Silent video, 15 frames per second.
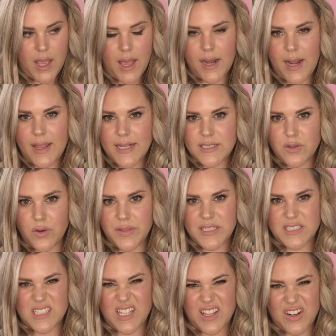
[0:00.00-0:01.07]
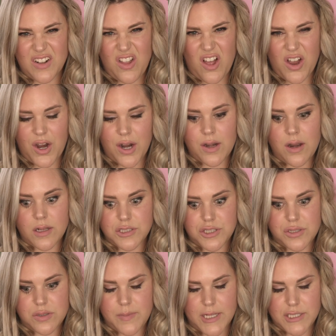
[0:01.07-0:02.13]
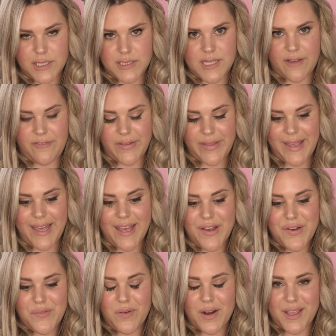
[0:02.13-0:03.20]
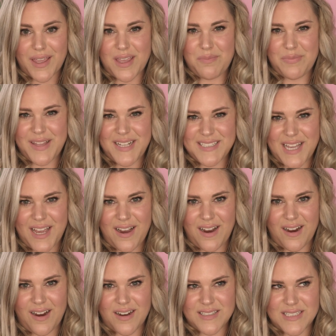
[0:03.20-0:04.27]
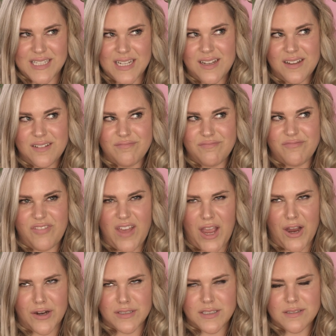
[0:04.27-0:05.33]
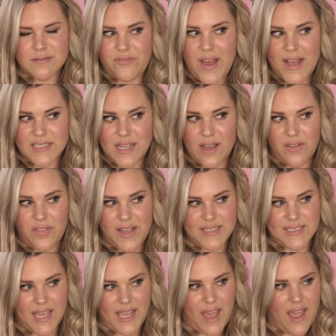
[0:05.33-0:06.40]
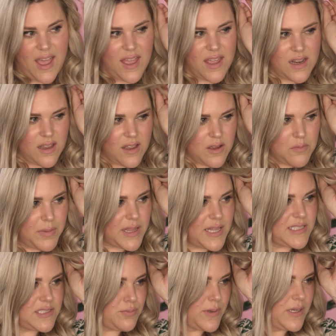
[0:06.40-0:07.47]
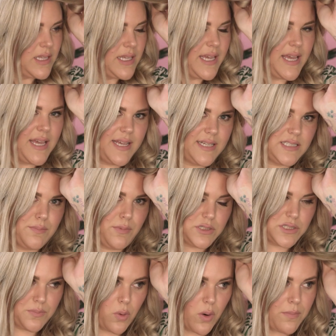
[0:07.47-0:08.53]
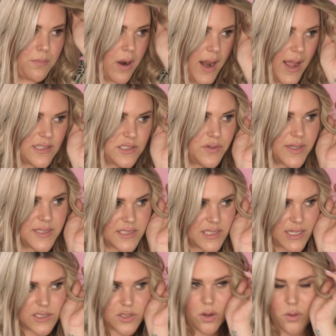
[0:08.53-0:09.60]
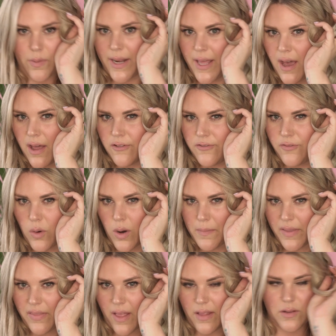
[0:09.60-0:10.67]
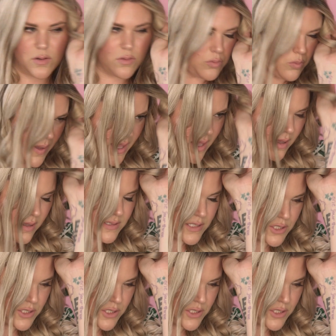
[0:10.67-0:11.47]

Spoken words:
And I like to hold these just a little longer, not too much. I definitely wanna keep these hairs as healthy as I can, but this really is the most important part. As you can see, it's already kind of forming that little wing